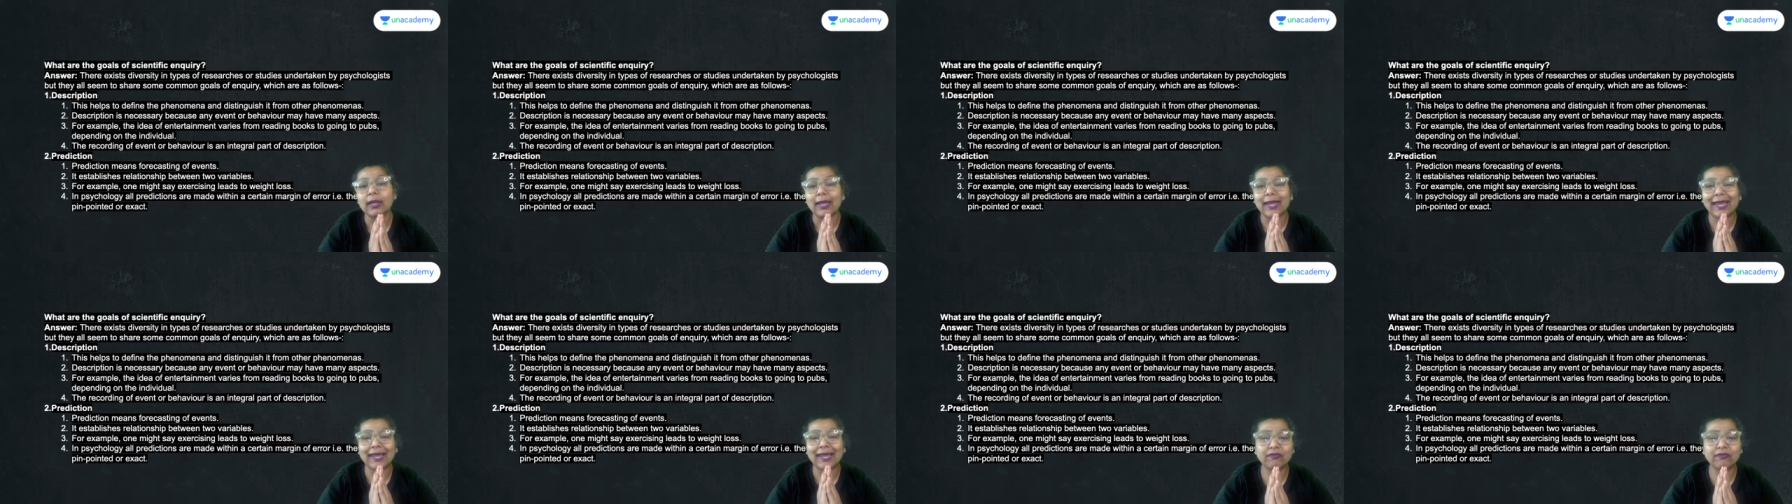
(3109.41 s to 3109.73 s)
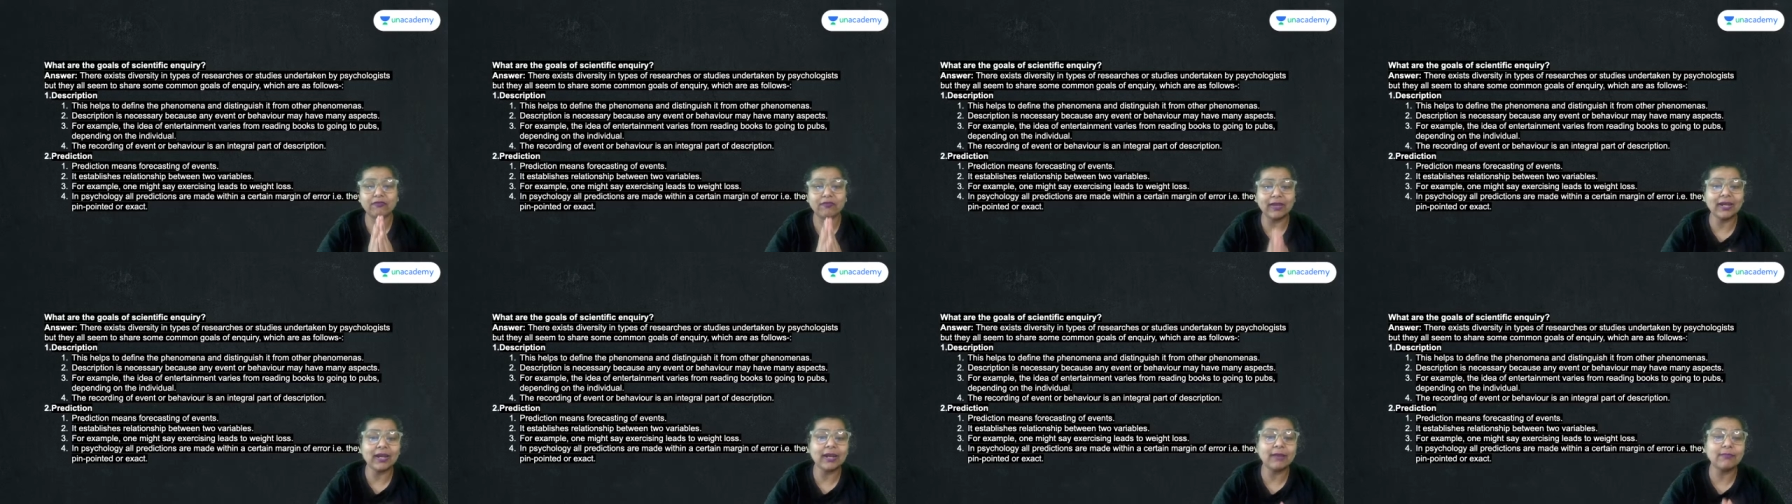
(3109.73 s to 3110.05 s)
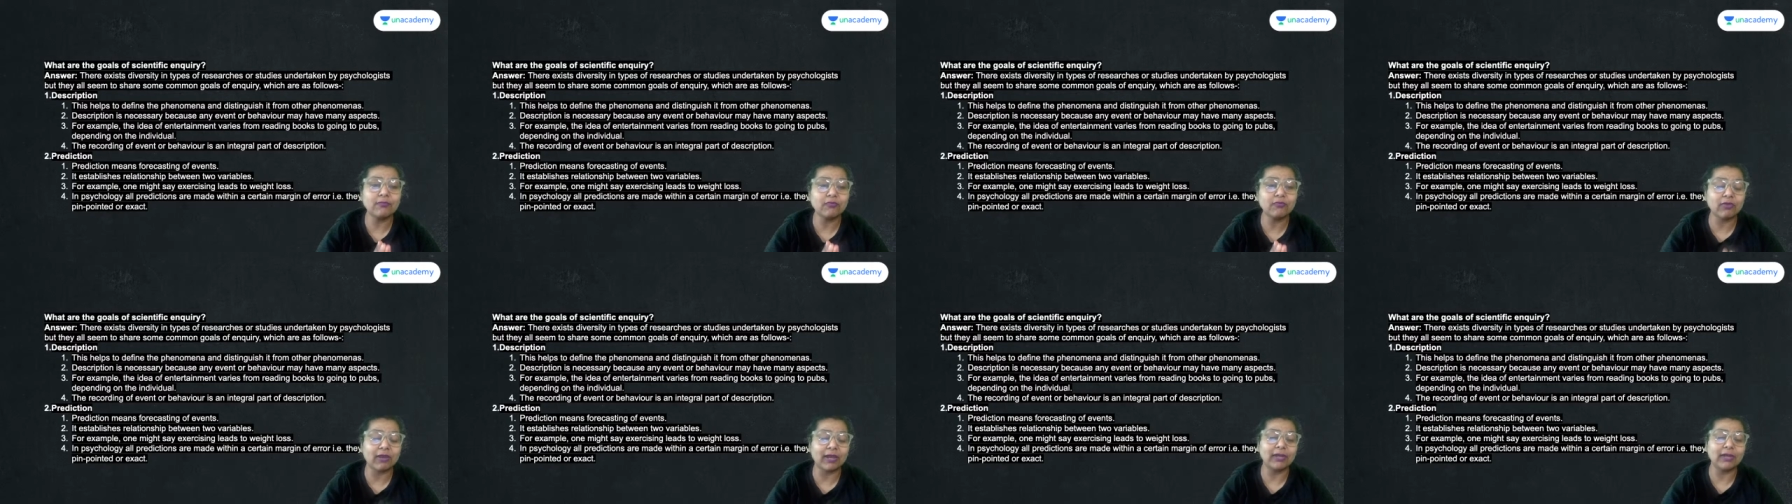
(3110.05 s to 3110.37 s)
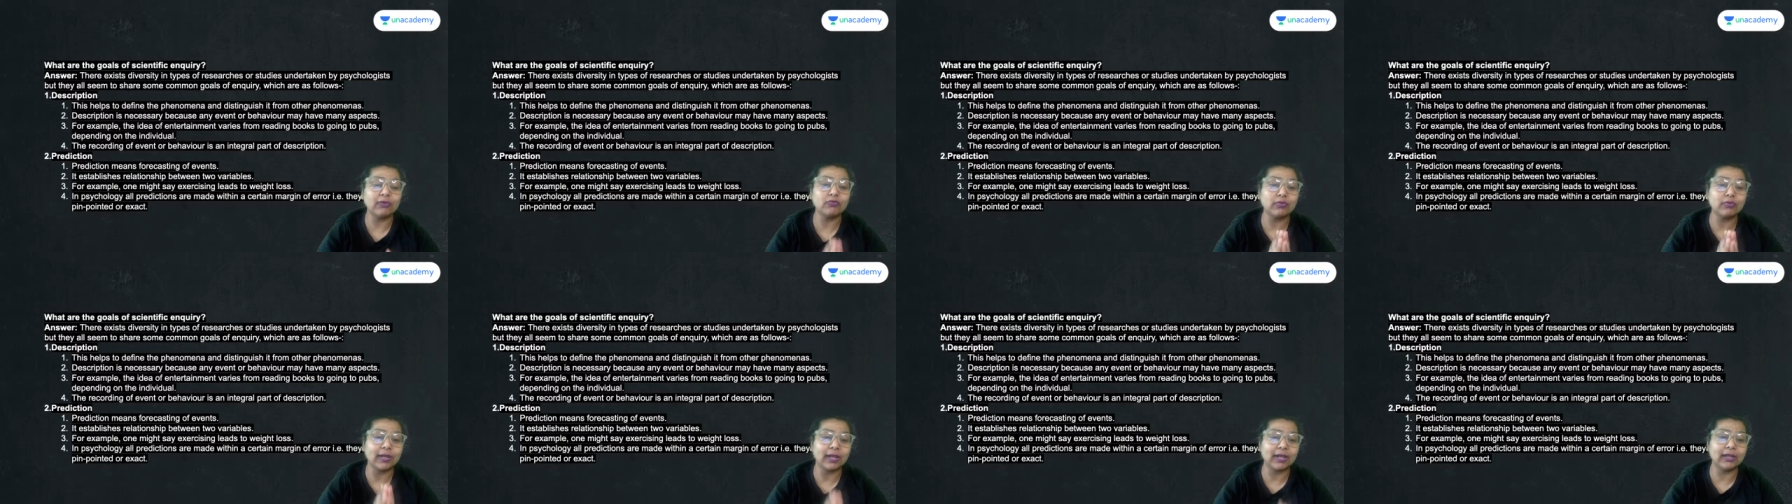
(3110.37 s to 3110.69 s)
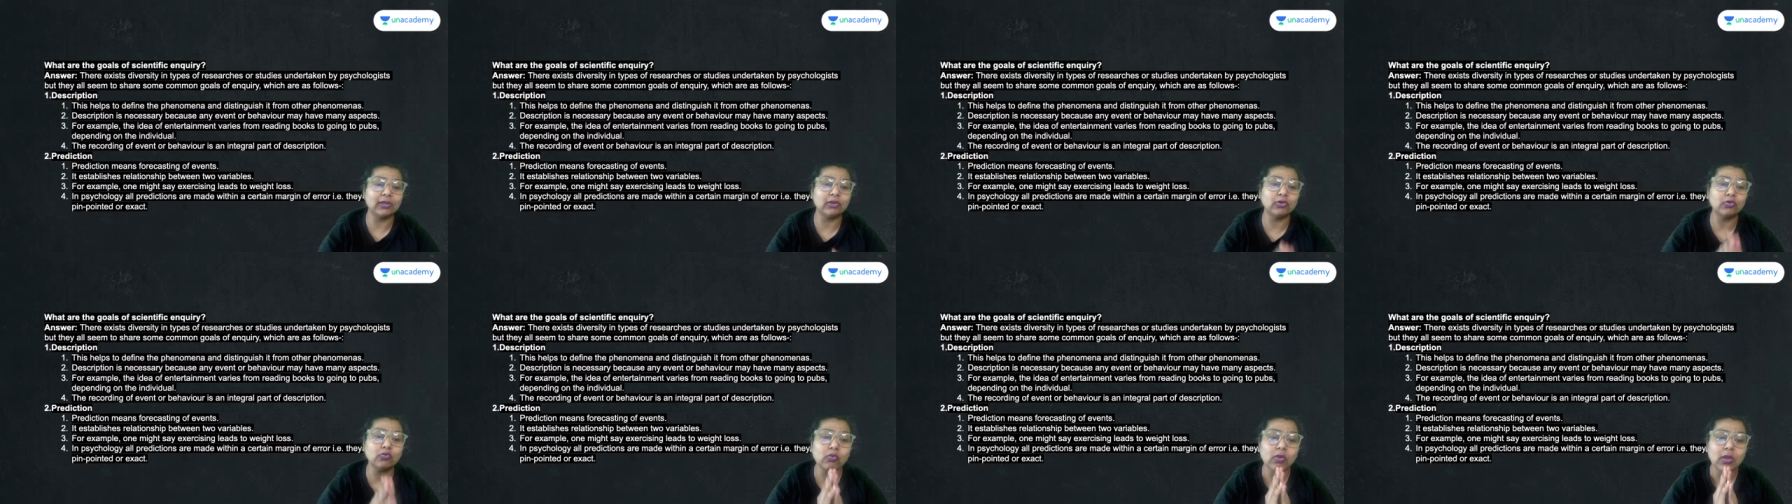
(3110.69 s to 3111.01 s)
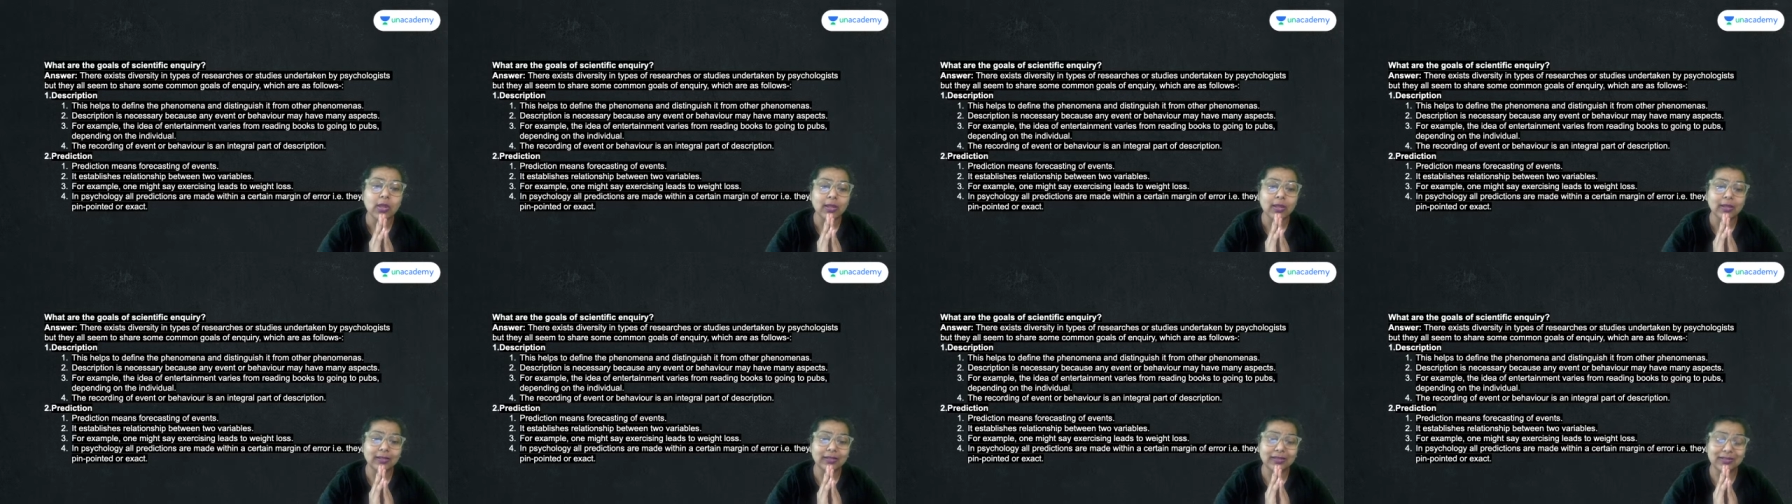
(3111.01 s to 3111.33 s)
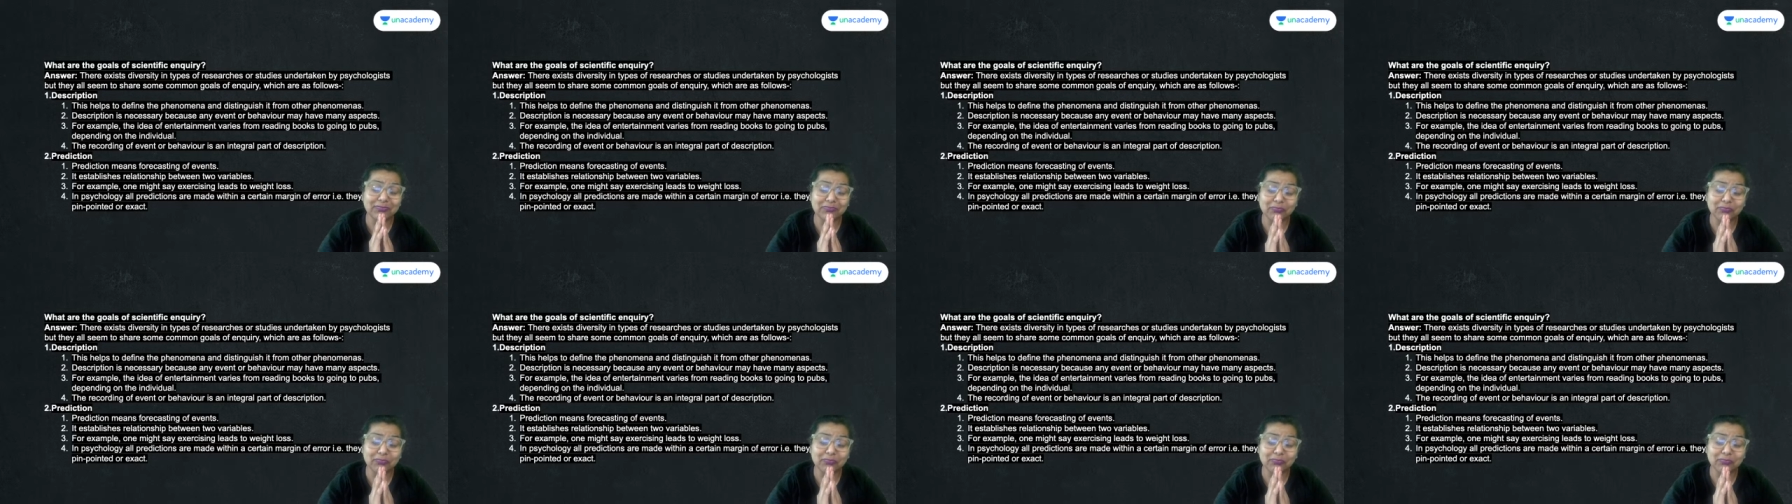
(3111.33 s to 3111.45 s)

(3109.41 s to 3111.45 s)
and where I'm trying to tell you the